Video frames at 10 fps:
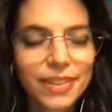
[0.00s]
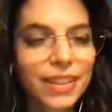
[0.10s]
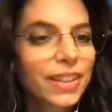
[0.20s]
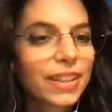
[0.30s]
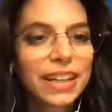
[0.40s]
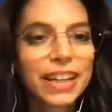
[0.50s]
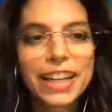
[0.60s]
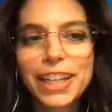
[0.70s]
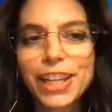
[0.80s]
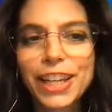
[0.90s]
Really,
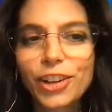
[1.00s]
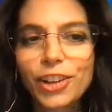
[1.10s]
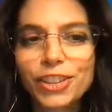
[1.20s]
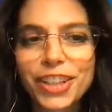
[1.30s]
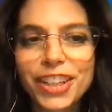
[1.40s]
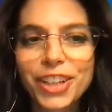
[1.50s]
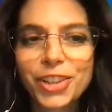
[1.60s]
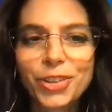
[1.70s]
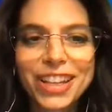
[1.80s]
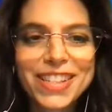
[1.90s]
I cannot hear
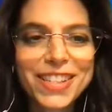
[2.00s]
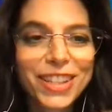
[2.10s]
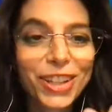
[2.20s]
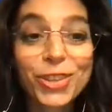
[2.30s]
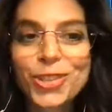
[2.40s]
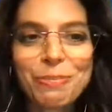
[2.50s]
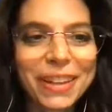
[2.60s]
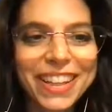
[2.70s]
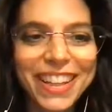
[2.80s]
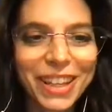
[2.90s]
you. I see you
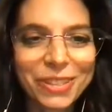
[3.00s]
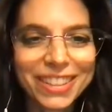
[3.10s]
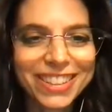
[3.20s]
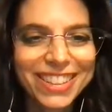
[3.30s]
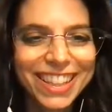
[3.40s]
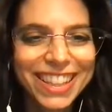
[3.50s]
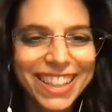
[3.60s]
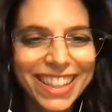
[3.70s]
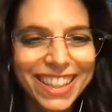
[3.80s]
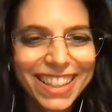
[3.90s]
speaking, but
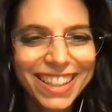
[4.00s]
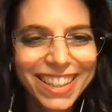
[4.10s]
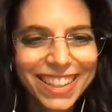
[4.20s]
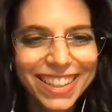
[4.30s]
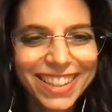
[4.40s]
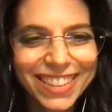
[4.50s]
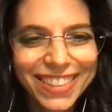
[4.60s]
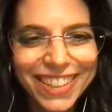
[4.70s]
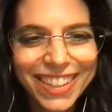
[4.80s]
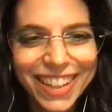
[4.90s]

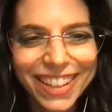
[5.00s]
okay.